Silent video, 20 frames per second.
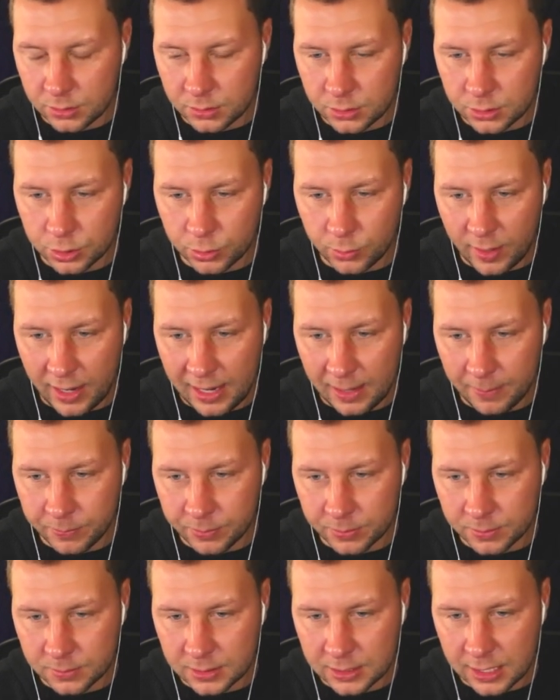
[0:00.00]
trap
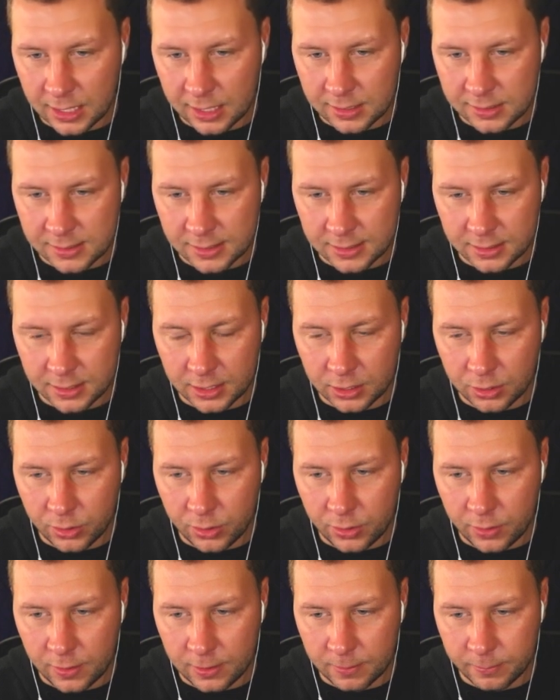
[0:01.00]
Godzilla and
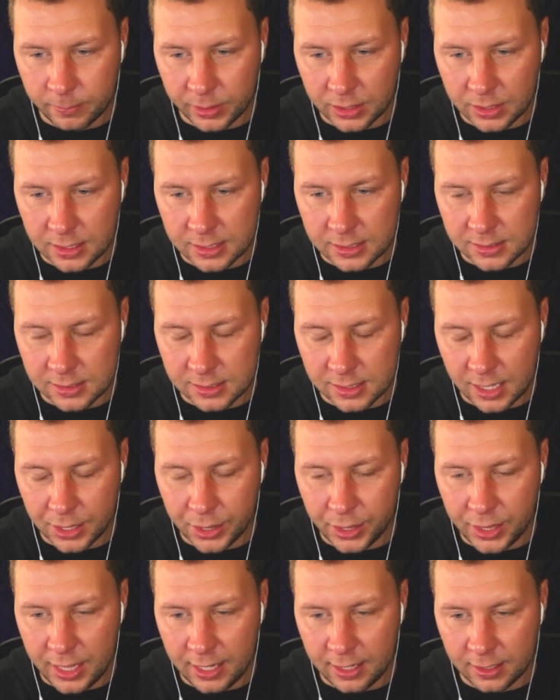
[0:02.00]
Kong, but this, I
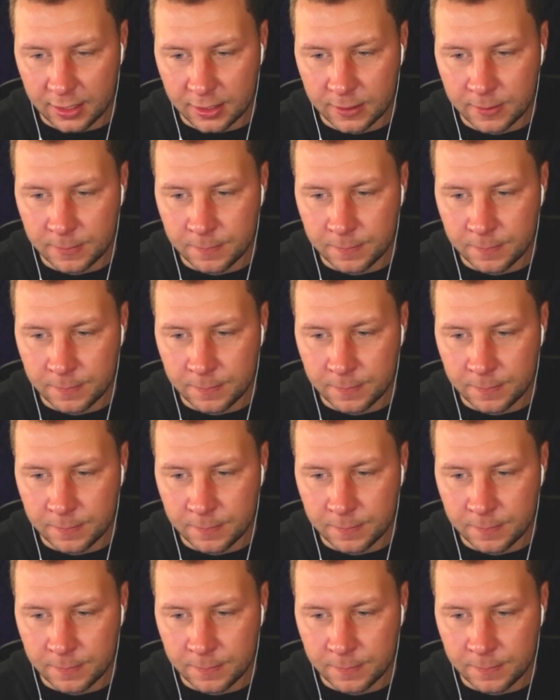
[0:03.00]
think,